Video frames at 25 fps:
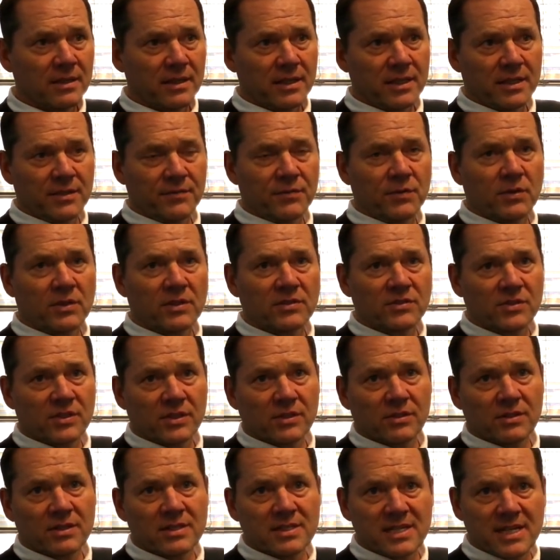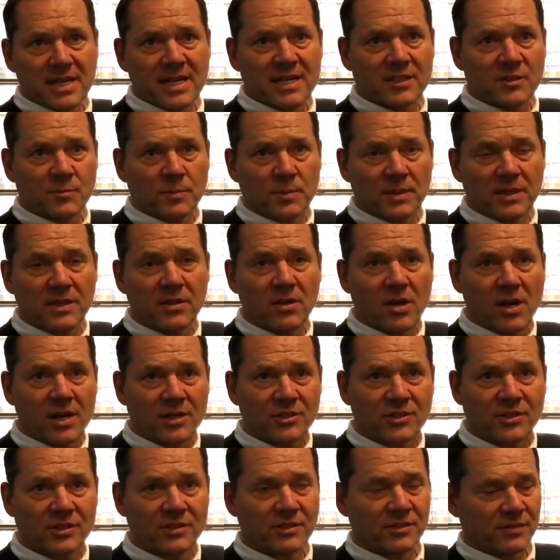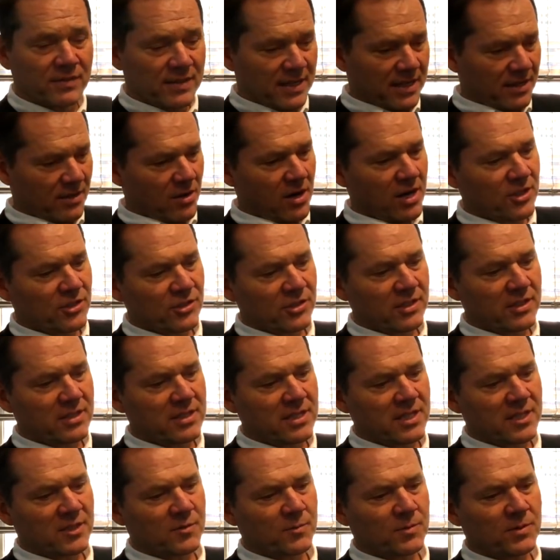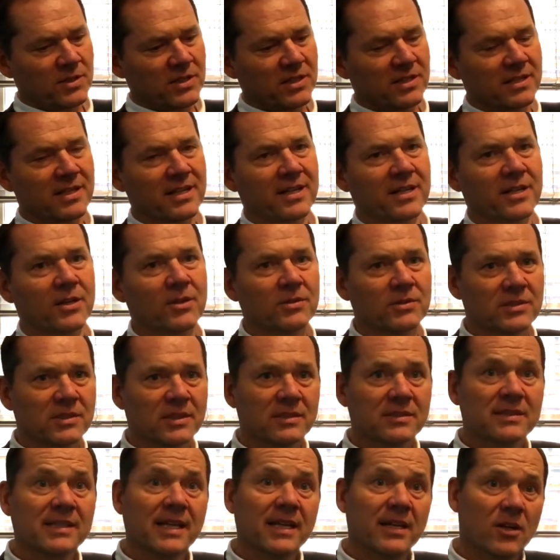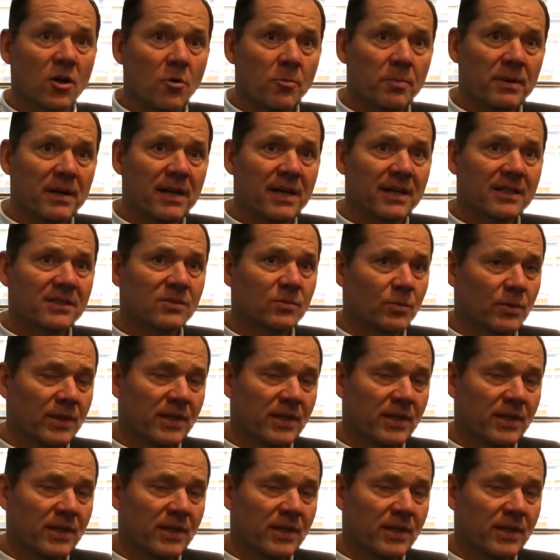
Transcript: And if you consider the DSP auction, you've got an auction in the DSP, then it goes to, say, an OpenX.